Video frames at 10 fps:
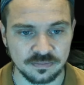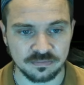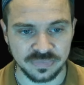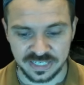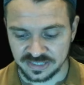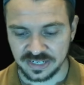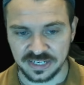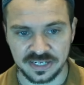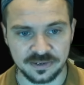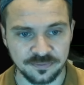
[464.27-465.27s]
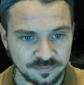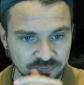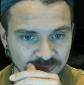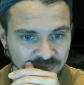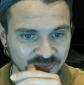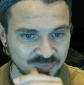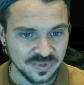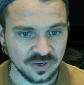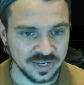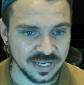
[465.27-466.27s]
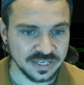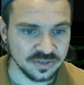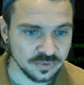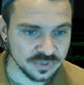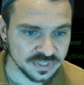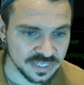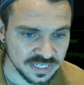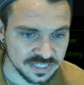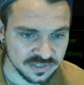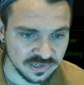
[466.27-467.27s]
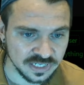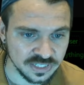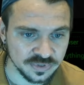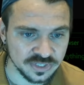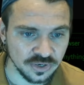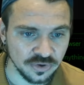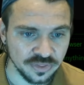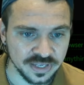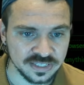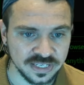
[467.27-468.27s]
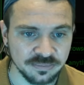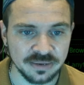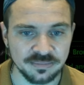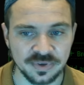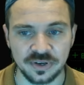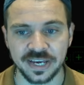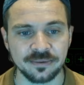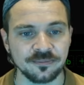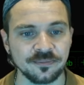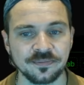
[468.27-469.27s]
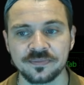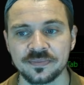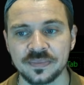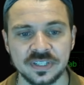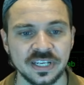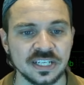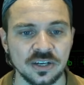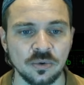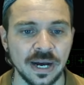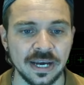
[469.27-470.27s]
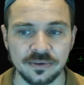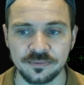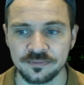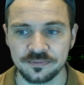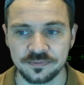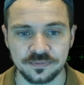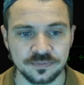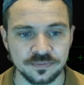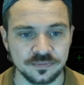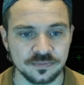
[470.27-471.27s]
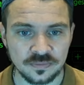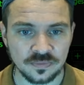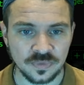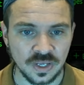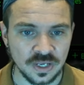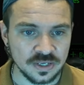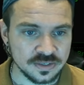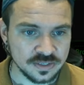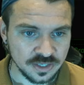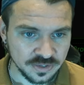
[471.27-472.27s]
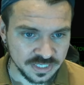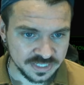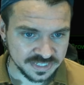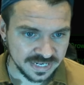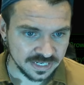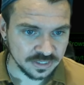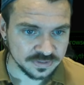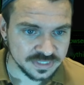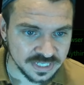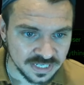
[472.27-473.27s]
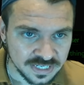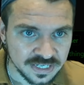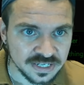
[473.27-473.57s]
Paste that here. Okay, and you will see it's starting to install things like pip and all that. This takes a while. So it is now done.